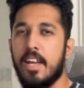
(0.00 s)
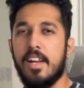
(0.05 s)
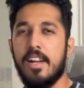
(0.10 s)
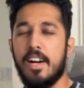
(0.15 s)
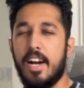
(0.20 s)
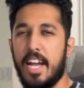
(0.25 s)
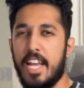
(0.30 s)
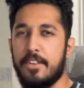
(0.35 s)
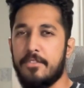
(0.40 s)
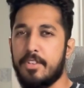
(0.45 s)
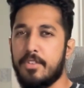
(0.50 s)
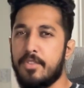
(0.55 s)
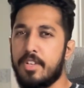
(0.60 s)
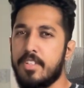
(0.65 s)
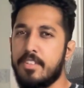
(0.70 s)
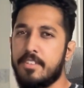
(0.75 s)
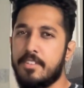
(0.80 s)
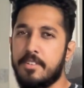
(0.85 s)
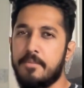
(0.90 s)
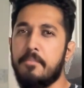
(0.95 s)
Hi
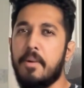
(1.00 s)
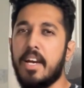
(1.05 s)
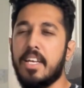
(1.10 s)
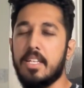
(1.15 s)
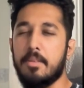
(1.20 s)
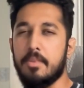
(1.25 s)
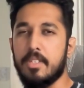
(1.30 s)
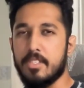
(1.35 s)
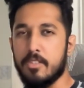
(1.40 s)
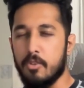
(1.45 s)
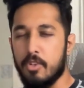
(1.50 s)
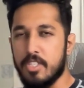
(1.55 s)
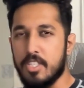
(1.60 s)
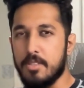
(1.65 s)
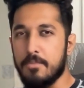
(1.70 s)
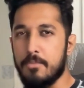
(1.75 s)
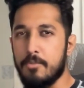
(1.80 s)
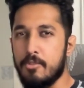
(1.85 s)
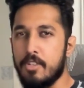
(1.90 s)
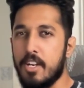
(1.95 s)
everyone, my name is Rohan
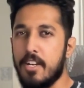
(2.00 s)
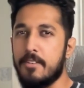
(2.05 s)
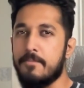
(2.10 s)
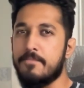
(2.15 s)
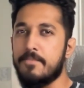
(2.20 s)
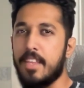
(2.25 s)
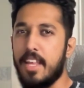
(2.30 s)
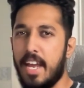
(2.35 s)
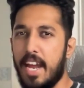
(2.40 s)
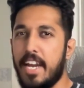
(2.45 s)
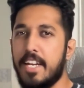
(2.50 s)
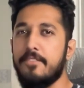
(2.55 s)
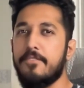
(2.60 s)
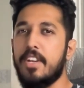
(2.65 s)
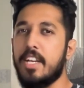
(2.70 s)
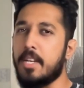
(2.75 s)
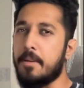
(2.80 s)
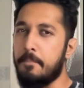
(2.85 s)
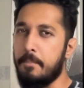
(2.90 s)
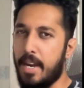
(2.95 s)
Singh Poona and
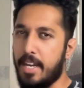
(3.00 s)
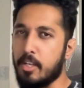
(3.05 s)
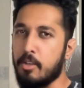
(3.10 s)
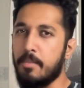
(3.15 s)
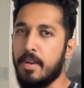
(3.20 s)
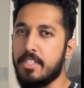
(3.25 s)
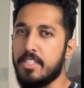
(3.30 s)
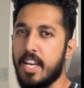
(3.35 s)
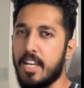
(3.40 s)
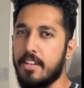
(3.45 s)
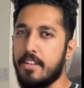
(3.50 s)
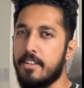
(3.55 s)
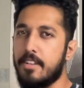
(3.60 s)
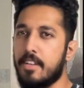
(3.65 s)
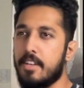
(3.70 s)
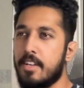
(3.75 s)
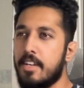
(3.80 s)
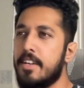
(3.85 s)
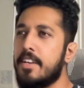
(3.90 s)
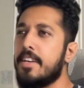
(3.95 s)
welcome back to my channel.
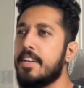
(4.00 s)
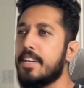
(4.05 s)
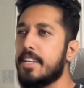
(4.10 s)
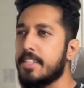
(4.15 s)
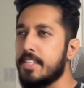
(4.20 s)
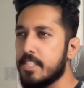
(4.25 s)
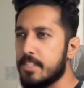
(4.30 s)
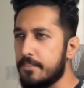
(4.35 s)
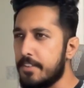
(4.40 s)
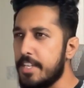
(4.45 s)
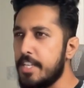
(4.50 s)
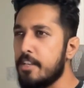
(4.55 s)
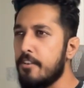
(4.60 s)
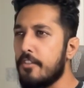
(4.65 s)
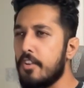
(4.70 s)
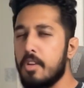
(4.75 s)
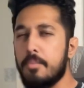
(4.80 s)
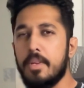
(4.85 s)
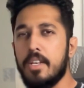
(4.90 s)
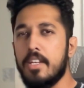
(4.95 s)
In this video,
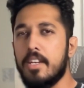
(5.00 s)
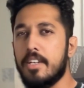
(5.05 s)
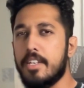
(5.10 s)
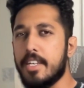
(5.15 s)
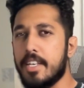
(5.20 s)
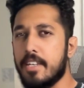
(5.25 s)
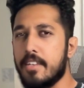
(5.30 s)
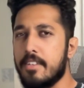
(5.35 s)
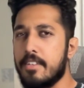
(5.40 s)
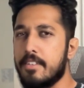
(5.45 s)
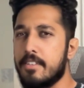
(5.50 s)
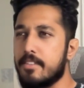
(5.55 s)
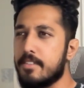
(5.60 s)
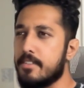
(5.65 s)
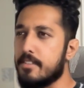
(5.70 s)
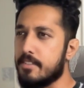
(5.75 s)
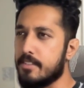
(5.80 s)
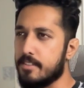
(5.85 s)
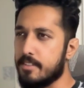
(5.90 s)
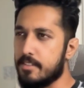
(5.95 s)
we'll be learning
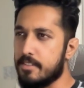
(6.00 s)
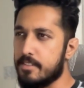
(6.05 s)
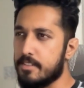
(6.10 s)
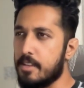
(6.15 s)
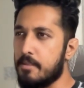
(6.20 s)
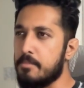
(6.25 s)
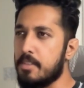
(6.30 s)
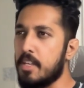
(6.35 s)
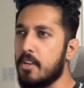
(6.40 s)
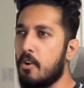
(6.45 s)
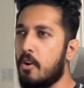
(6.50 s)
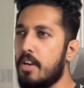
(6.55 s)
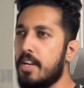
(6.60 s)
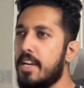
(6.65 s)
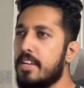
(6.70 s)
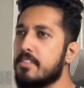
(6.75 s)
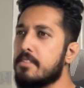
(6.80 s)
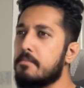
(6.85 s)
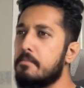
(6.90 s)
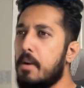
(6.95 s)
something called
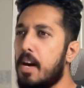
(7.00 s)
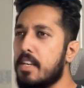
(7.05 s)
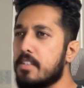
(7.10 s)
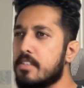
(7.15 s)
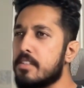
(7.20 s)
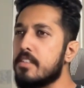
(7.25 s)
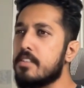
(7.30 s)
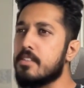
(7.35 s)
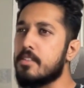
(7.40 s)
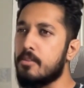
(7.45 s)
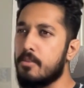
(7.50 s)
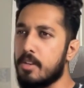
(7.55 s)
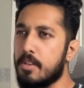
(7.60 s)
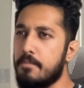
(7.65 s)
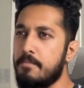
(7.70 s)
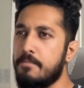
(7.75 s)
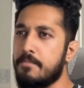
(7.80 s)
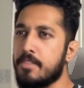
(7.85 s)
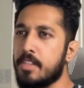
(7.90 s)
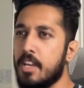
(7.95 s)
as Master's
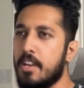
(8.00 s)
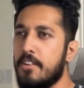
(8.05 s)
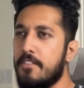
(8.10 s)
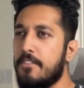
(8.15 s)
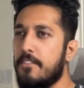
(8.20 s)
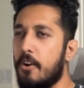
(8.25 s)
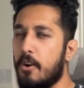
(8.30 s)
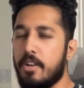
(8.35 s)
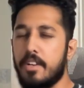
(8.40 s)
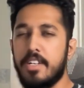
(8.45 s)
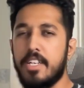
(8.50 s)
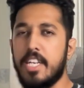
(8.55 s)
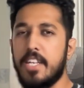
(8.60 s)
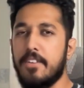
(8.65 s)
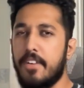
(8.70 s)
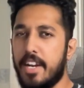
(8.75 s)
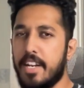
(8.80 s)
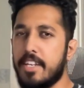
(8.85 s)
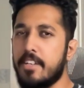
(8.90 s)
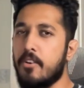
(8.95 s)
Theorem for
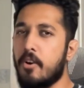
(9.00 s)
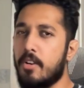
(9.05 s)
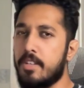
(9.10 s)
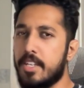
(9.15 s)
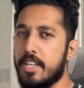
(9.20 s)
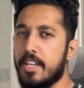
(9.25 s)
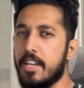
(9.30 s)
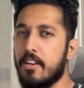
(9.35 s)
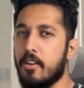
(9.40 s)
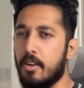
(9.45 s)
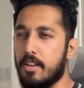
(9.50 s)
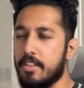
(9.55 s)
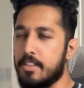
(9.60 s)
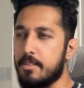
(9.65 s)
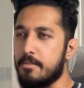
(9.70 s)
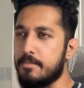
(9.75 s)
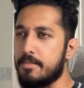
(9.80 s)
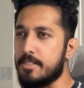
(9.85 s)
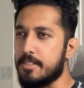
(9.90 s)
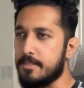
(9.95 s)
divide and conquer
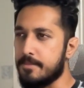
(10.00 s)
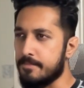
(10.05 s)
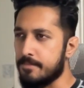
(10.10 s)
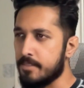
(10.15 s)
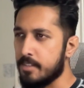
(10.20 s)
algorithms.